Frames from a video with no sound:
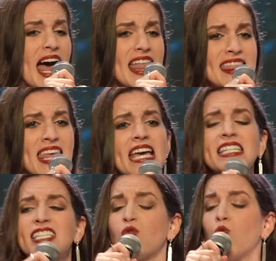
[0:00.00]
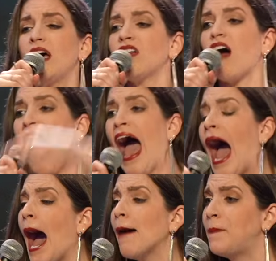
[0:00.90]
that this will
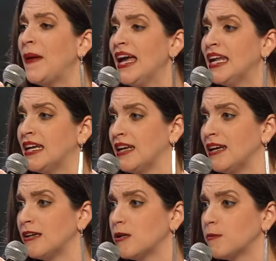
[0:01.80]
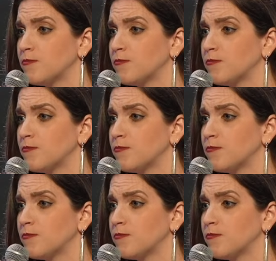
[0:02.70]
happen.